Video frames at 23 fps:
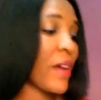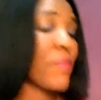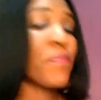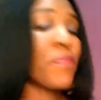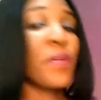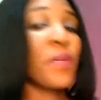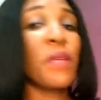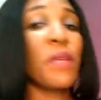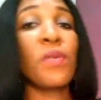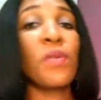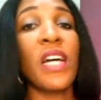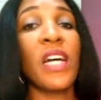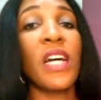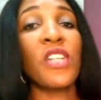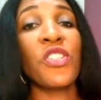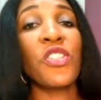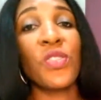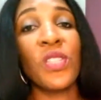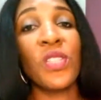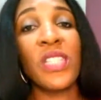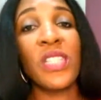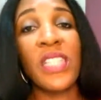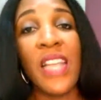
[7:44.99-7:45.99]
There are people
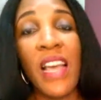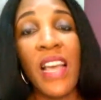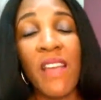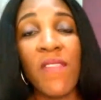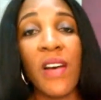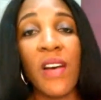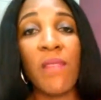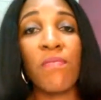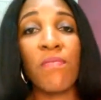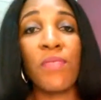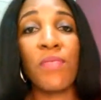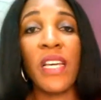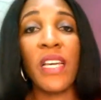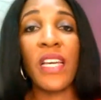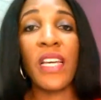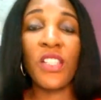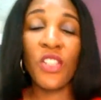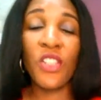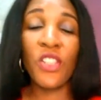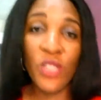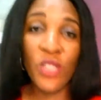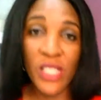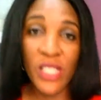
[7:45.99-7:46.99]
that should never
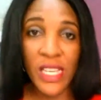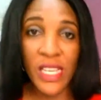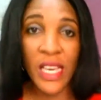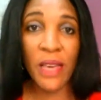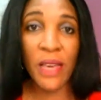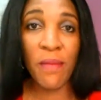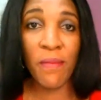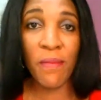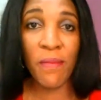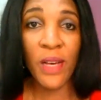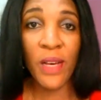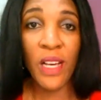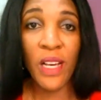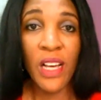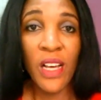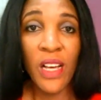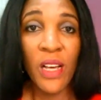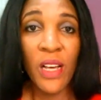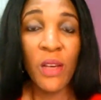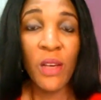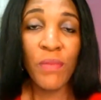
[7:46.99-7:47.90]
be in your team.